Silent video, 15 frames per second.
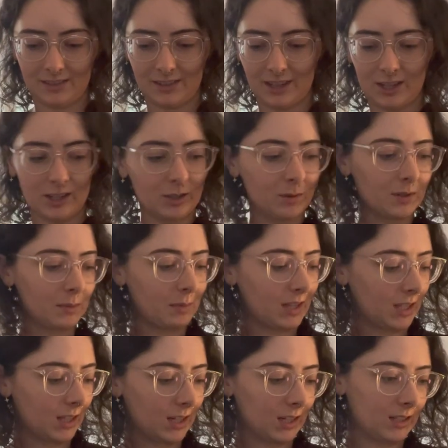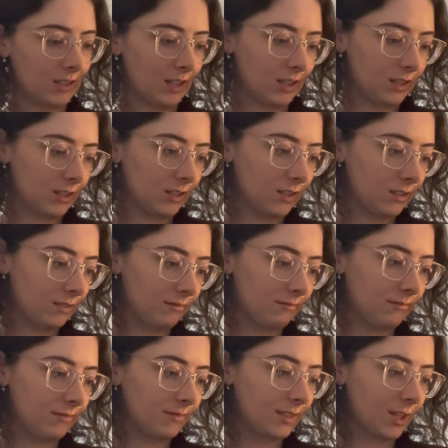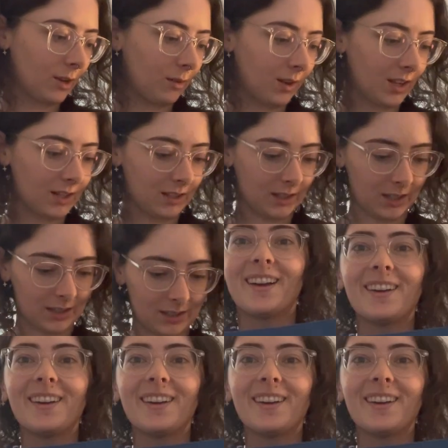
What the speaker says: It just wasn't making any sense, so I did this.